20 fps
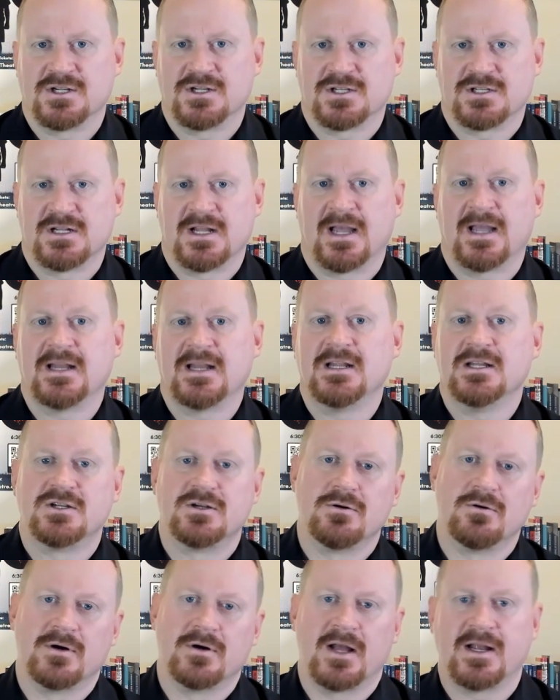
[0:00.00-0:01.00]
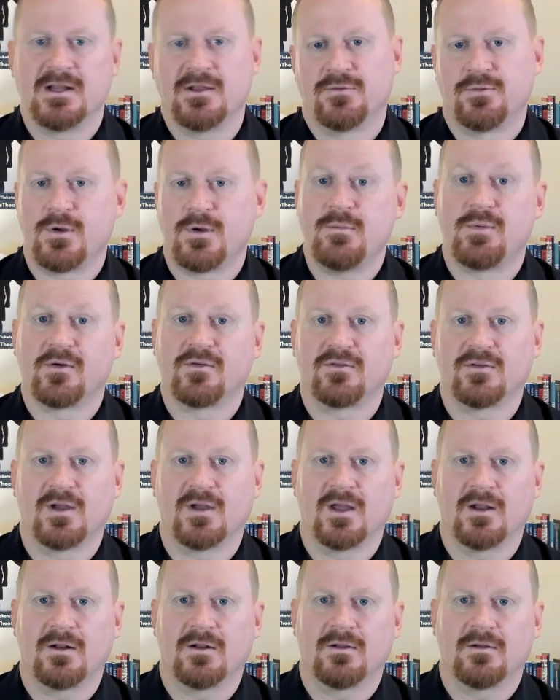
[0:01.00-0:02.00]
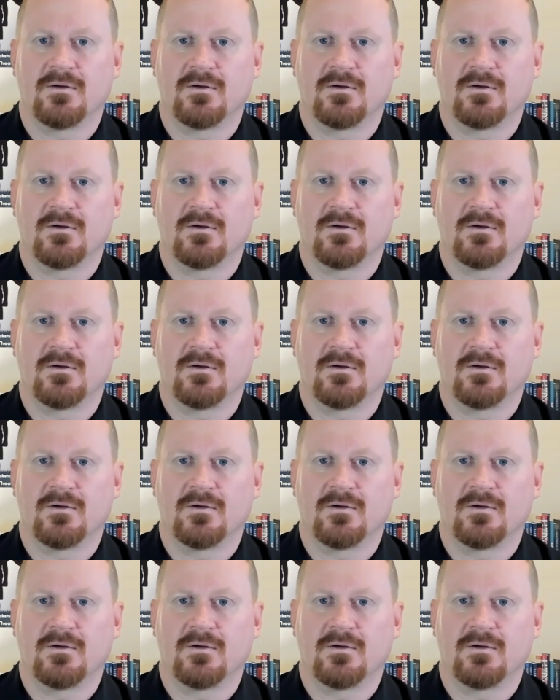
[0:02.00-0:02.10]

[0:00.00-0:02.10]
just 92 or 93%,